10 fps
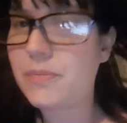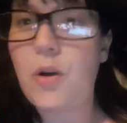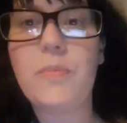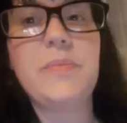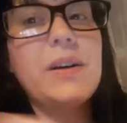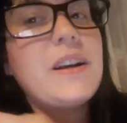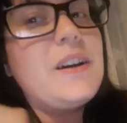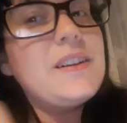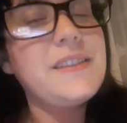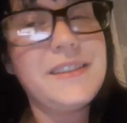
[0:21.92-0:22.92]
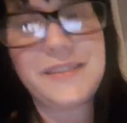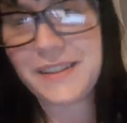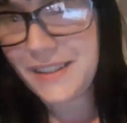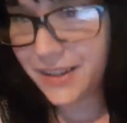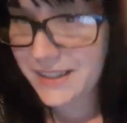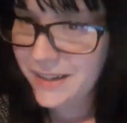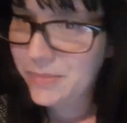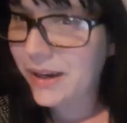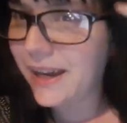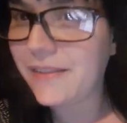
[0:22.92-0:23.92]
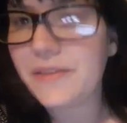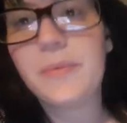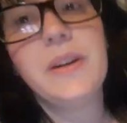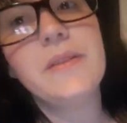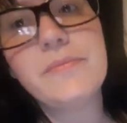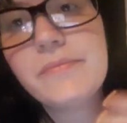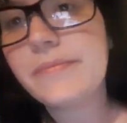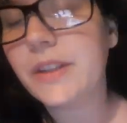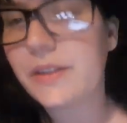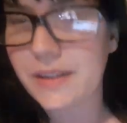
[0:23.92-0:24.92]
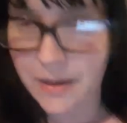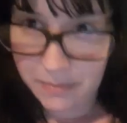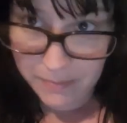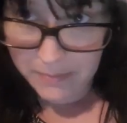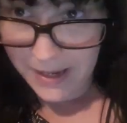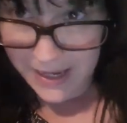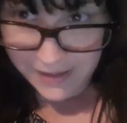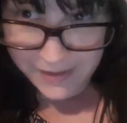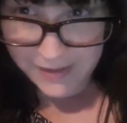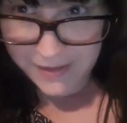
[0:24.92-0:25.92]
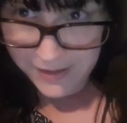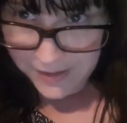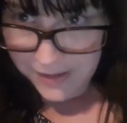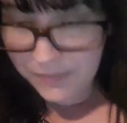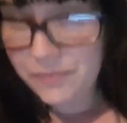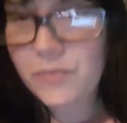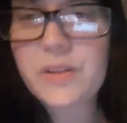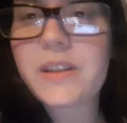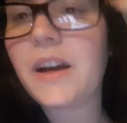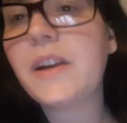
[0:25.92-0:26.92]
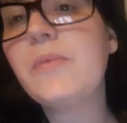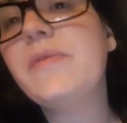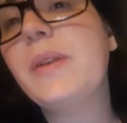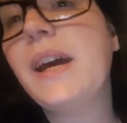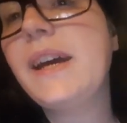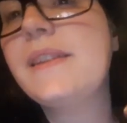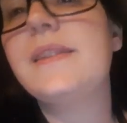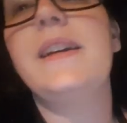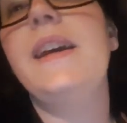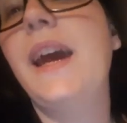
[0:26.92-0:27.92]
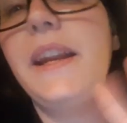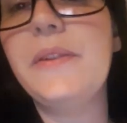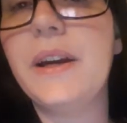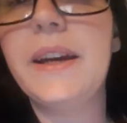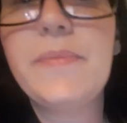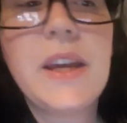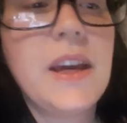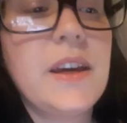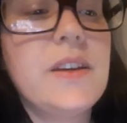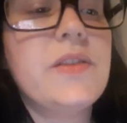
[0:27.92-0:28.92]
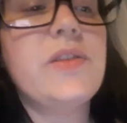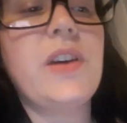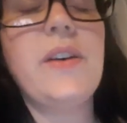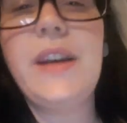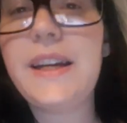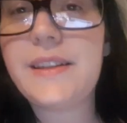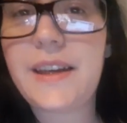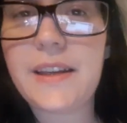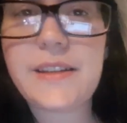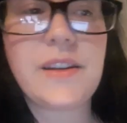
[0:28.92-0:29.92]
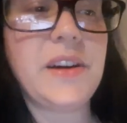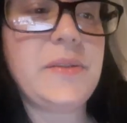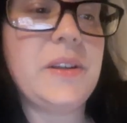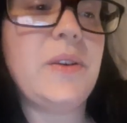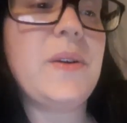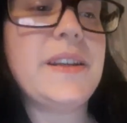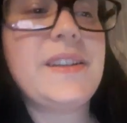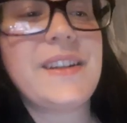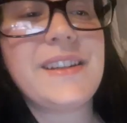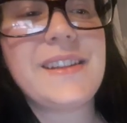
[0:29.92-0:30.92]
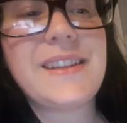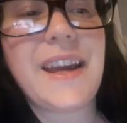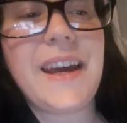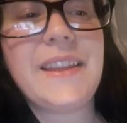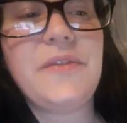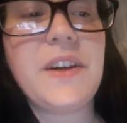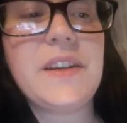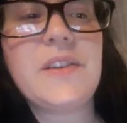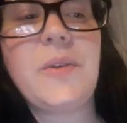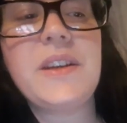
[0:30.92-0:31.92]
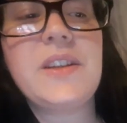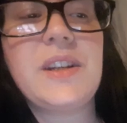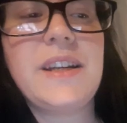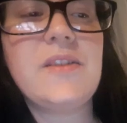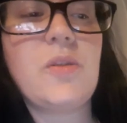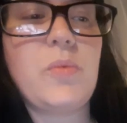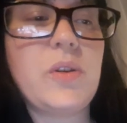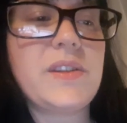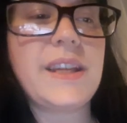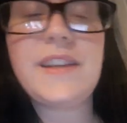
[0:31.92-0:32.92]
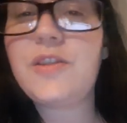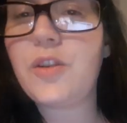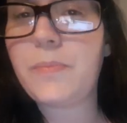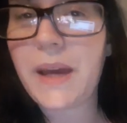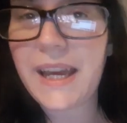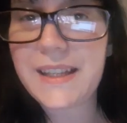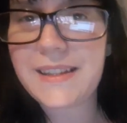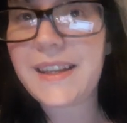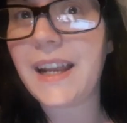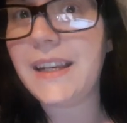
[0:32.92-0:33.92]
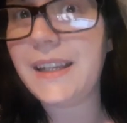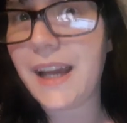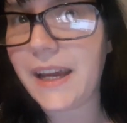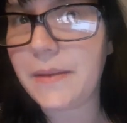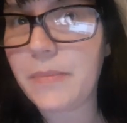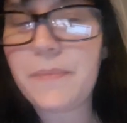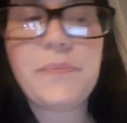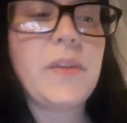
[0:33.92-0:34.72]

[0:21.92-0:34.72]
pop my glasses on, tidy up my hair as well. Looks a mess. What's going on with my hair today? Anyway, so let's get started with the questions. And the first question is, what is your pet's name?